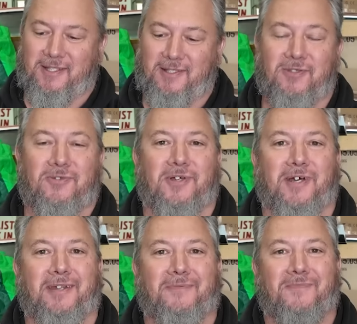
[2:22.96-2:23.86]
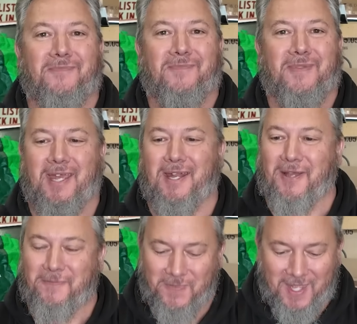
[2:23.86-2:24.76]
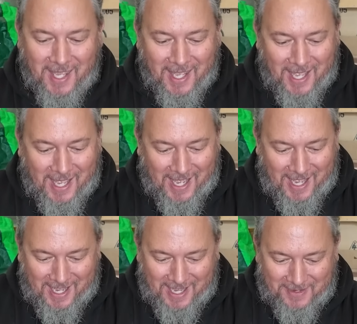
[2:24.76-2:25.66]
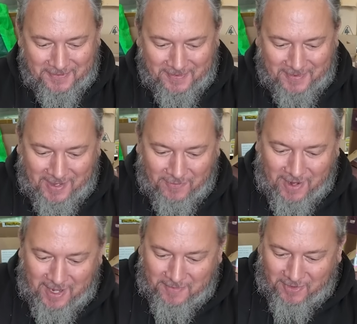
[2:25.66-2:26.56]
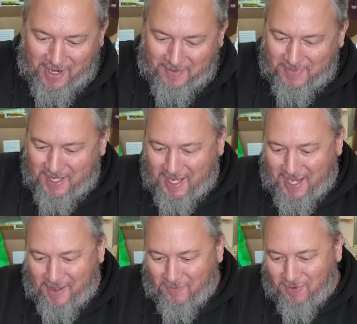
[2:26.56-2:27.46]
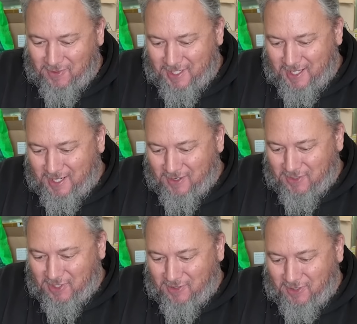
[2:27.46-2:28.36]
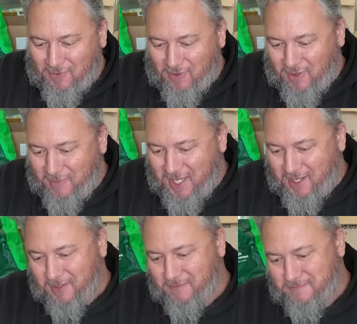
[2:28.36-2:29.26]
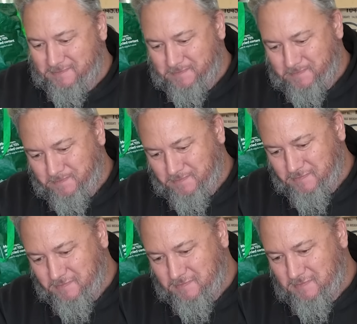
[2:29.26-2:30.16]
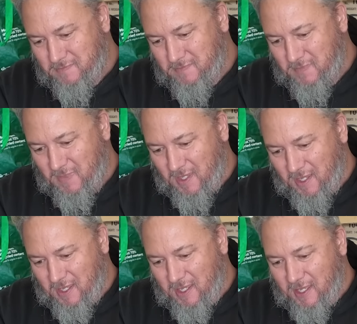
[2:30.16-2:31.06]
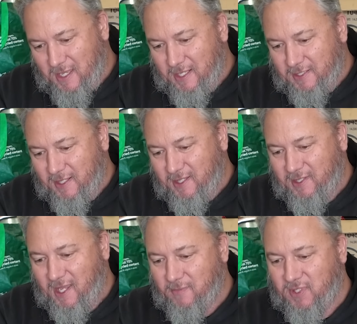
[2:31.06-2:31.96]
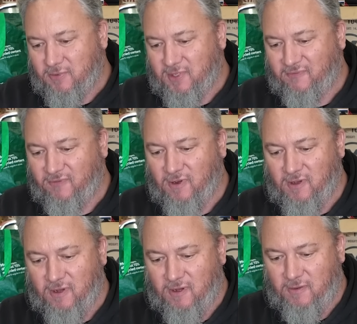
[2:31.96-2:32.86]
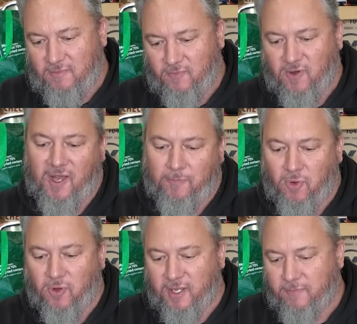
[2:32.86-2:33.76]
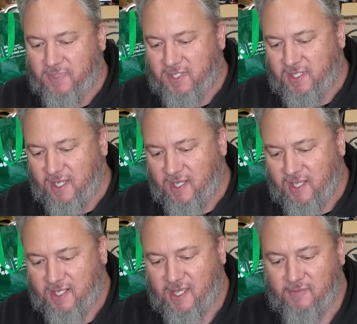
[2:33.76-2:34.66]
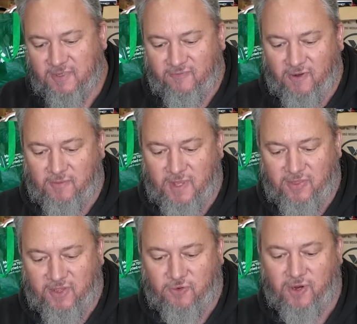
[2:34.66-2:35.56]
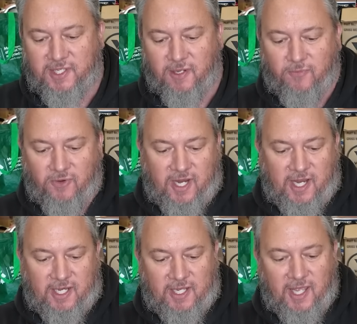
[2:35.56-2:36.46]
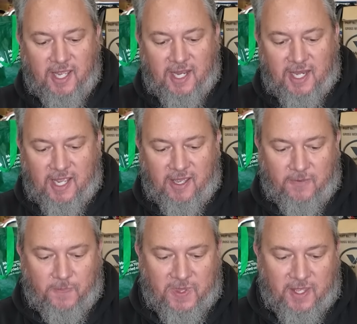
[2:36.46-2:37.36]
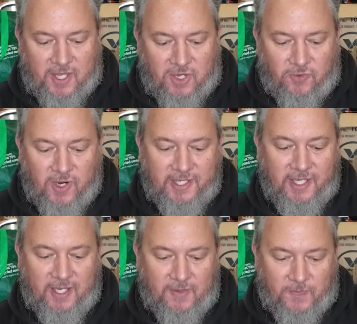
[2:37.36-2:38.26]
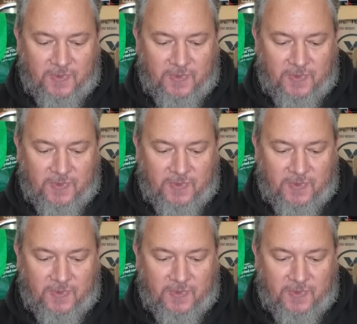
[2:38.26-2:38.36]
It's too tight. Anyway, we'll open her up and have a look, and I'll tell you all about it. So this comes to us from, well, I bought it, but it comes from the Crescent brand. Now, Crescent